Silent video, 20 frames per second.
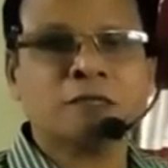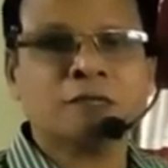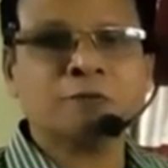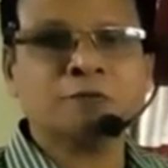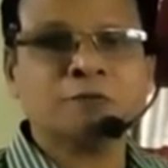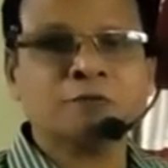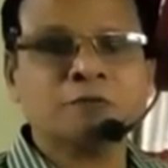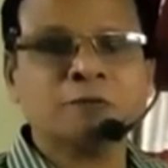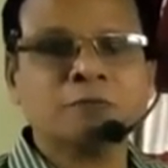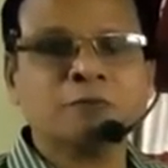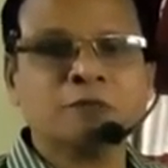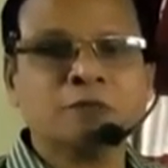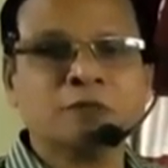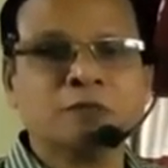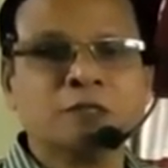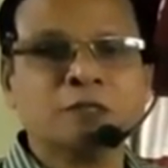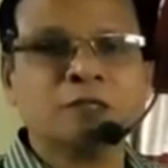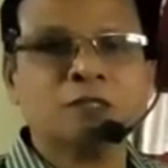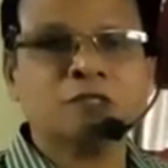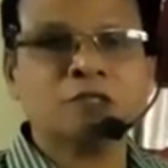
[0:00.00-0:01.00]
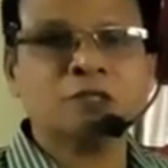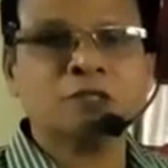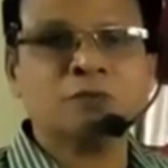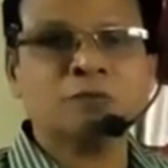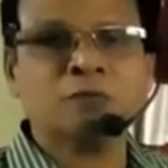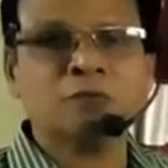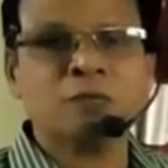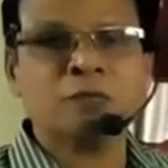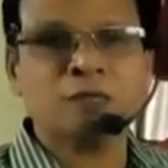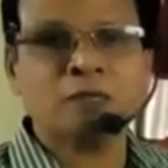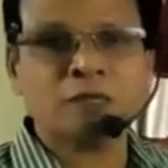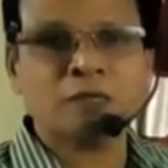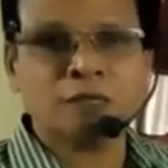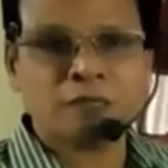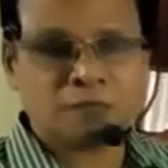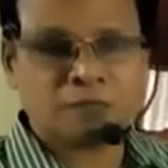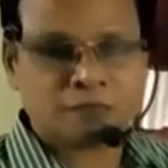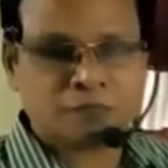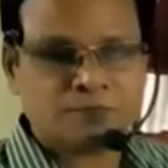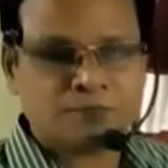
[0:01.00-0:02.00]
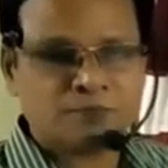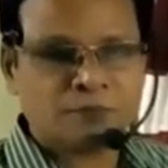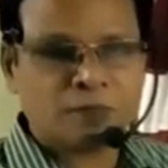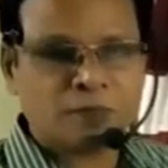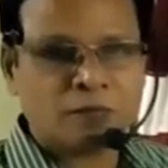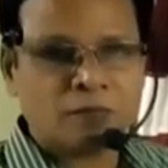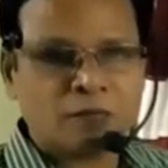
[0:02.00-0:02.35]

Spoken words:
types from the three germinal layers.